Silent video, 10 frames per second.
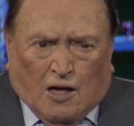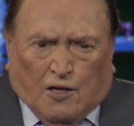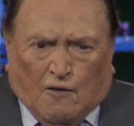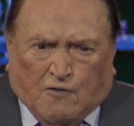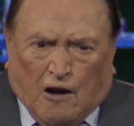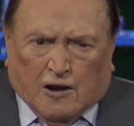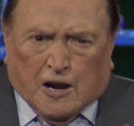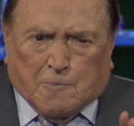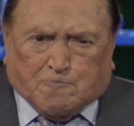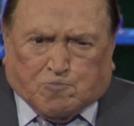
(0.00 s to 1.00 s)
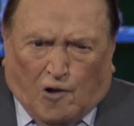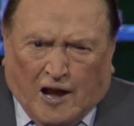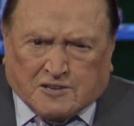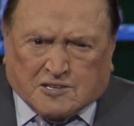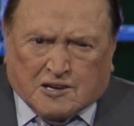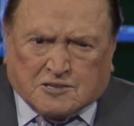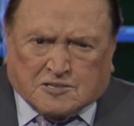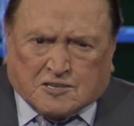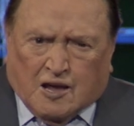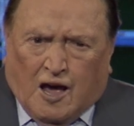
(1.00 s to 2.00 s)
the very
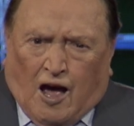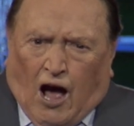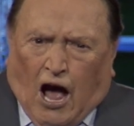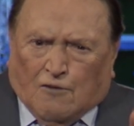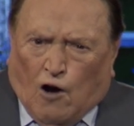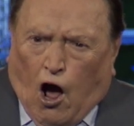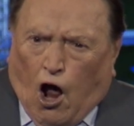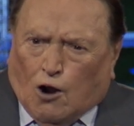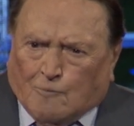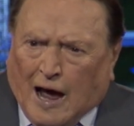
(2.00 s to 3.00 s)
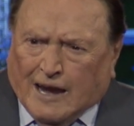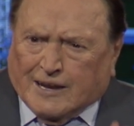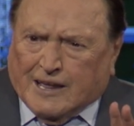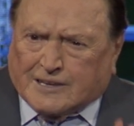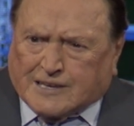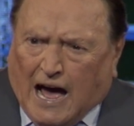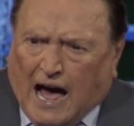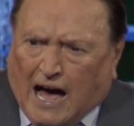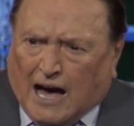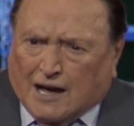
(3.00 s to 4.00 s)
presence of Almighty
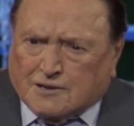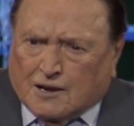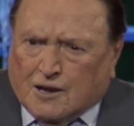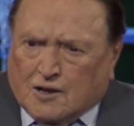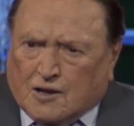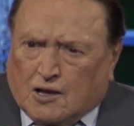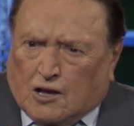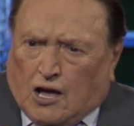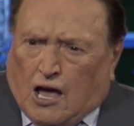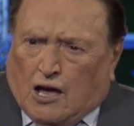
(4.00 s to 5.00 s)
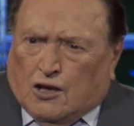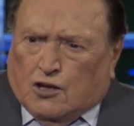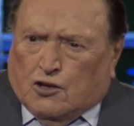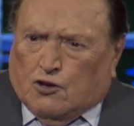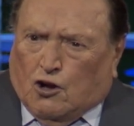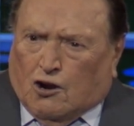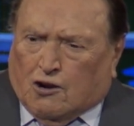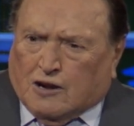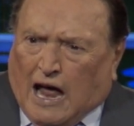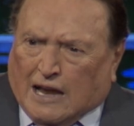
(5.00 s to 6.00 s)
God.
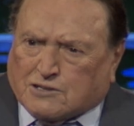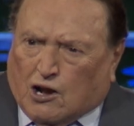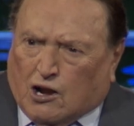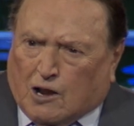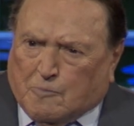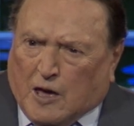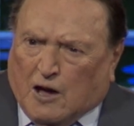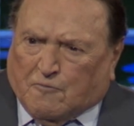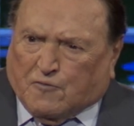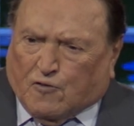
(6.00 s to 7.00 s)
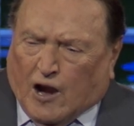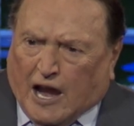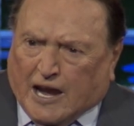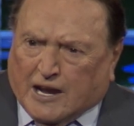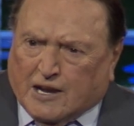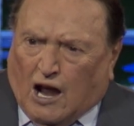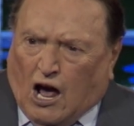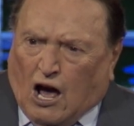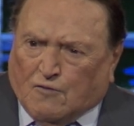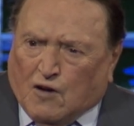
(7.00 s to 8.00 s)
You're not going to be afraid
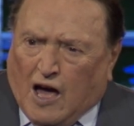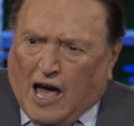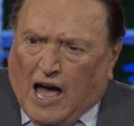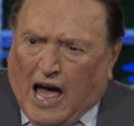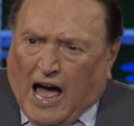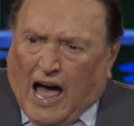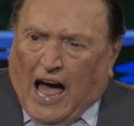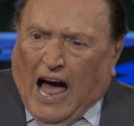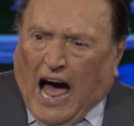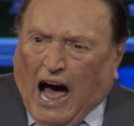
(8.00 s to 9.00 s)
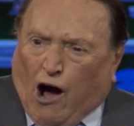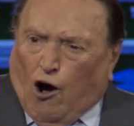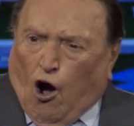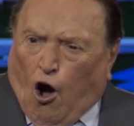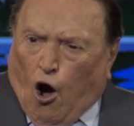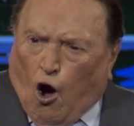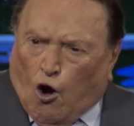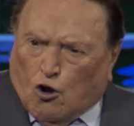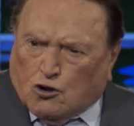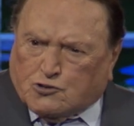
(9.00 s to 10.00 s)
of how
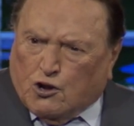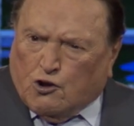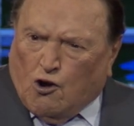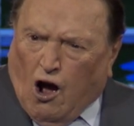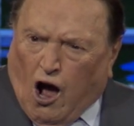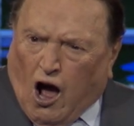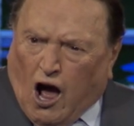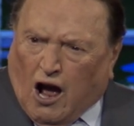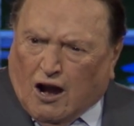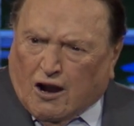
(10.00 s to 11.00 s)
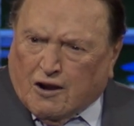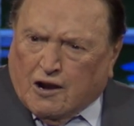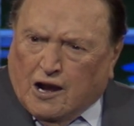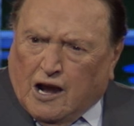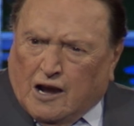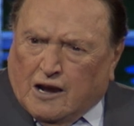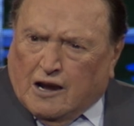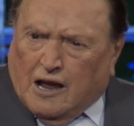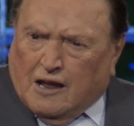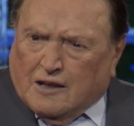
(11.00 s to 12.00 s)
old you are.
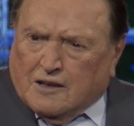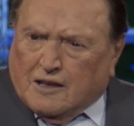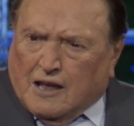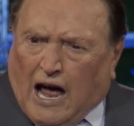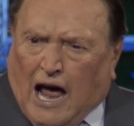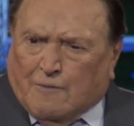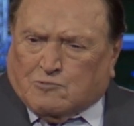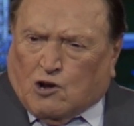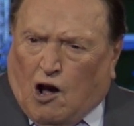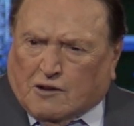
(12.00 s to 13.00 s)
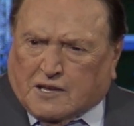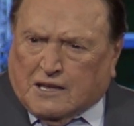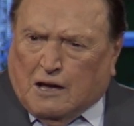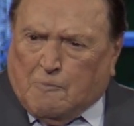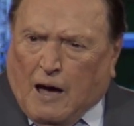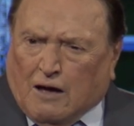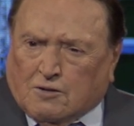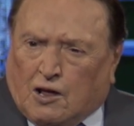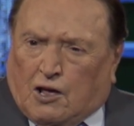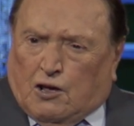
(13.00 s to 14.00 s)
I'm talking about
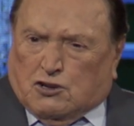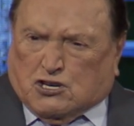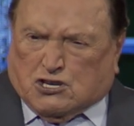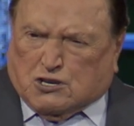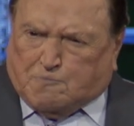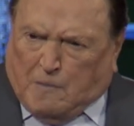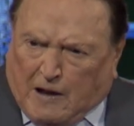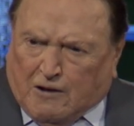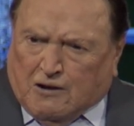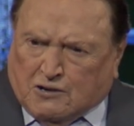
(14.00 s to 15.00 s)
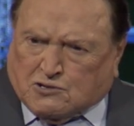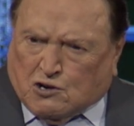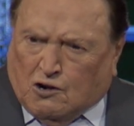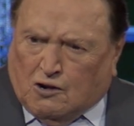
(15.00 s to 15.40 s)
spiritual